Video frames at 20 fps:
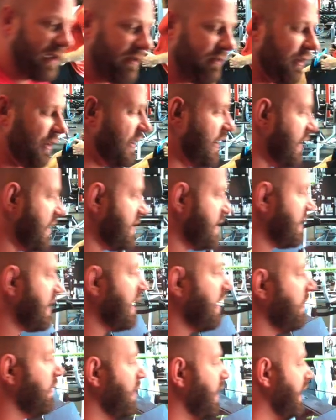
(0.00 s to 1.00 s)
Everything's
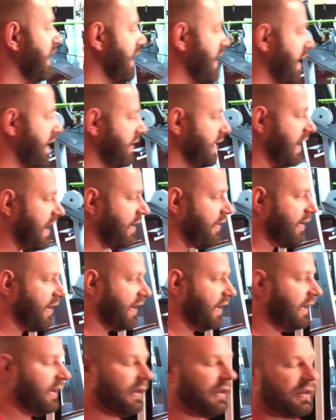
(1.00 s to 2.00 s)
kind of winged out that
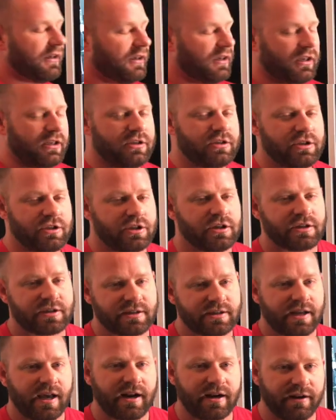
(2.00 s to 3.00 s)
way. It's just
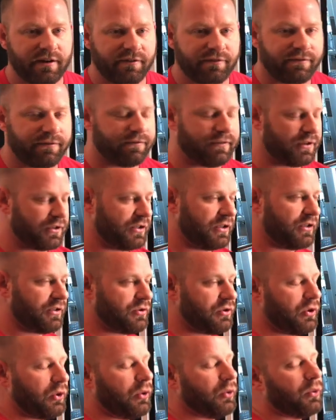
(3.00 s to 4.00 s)
not an
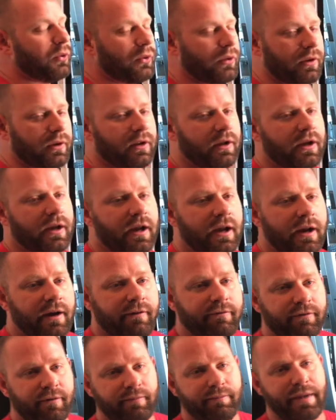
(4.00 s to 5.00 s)
efficient tool
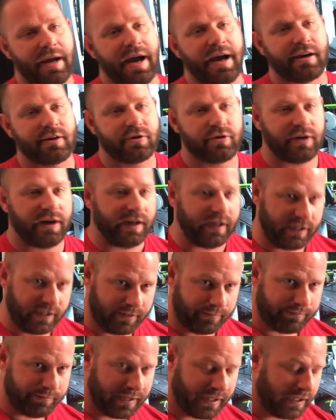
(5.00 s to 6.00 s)
for back
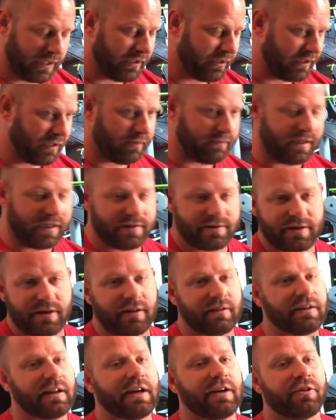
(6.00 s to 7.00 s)
training, period, because it
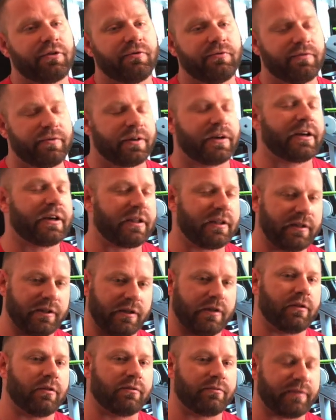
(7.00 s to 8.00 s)
allows very
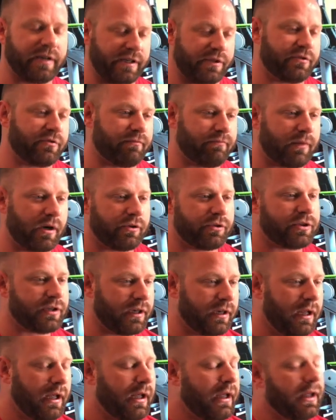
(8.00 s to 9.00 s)
little range of
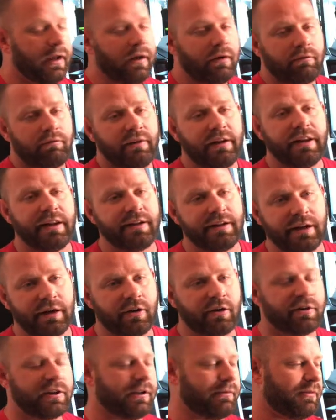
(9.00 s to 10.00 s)
motion. Really, the
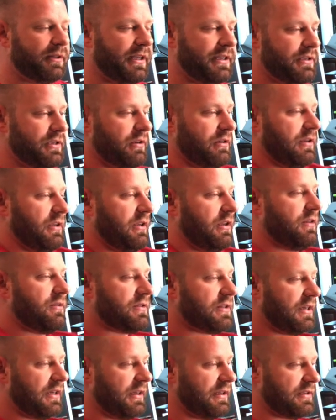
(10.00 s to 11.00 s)
only place you could use
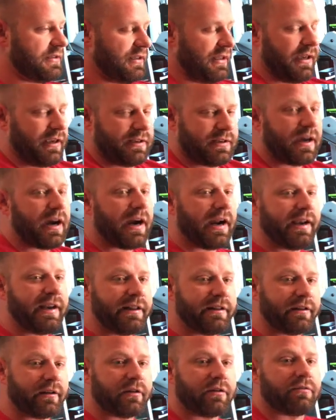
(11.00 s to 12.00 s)
it is like tiny
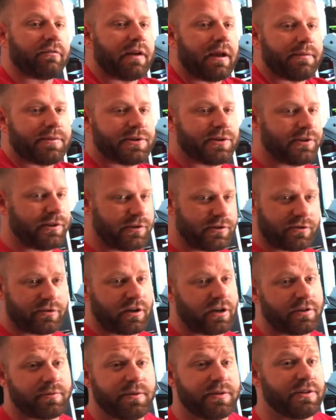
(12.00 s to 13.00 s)
little reps in the
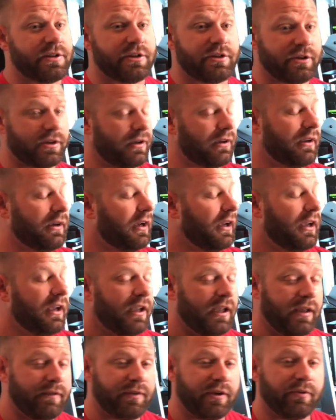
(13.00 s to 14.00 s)
stretch position
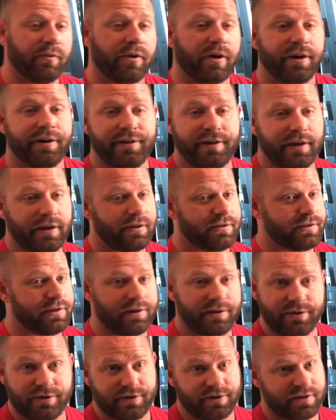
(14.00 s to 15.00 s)
if you wanted to use
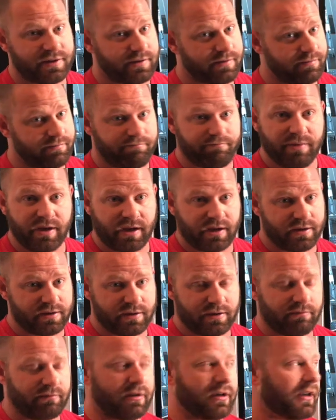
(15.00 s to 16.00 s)
it just because
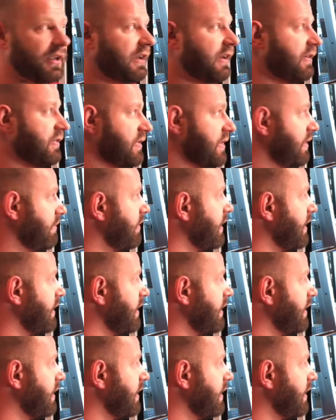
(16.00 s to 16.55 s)
you want to use it.